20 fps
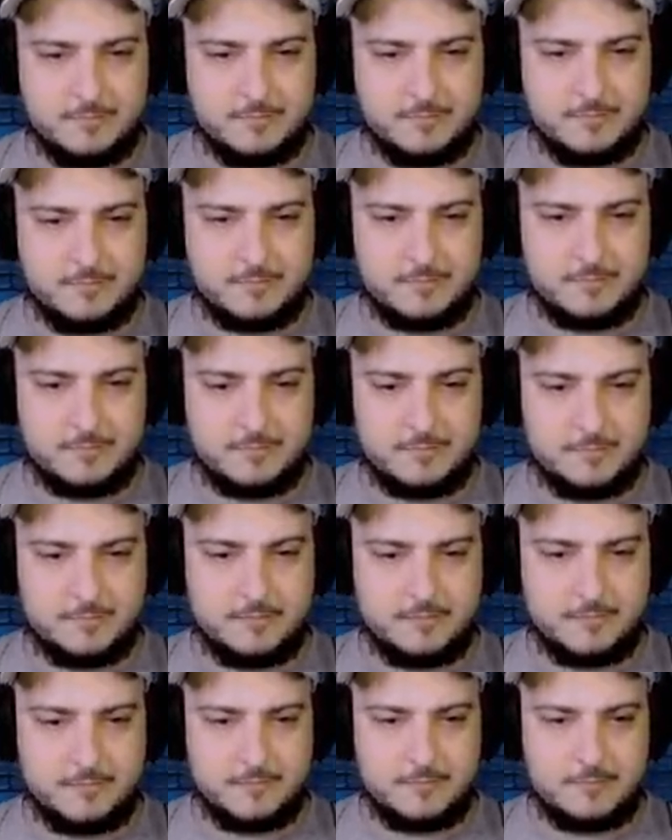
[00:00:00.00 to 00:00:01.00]

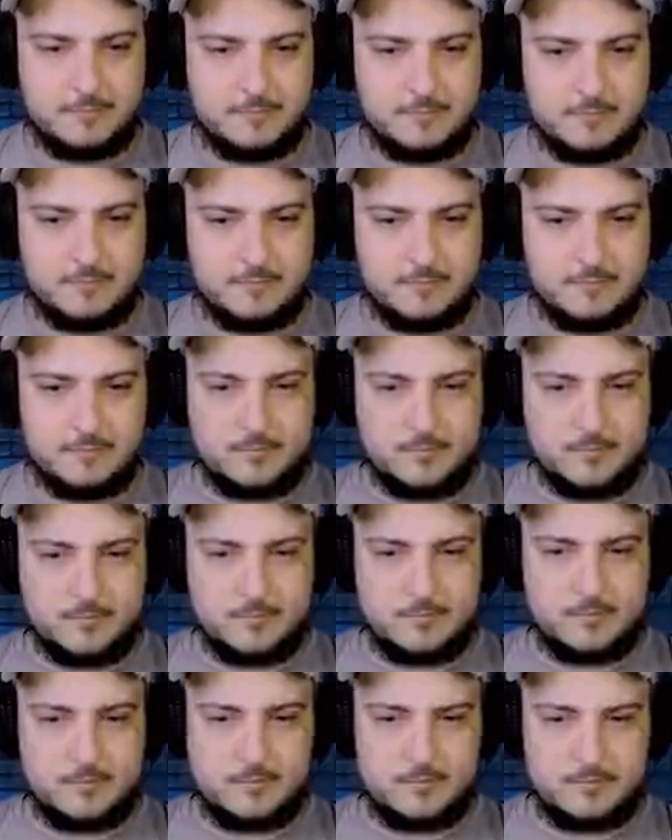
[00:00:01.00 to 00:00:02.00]

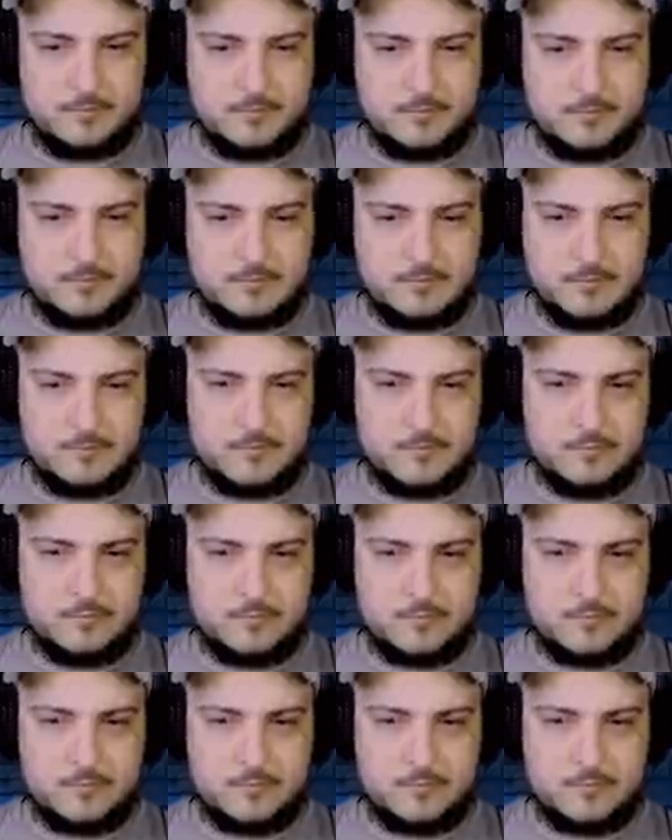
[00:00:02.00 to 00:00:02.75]
(no one is talking)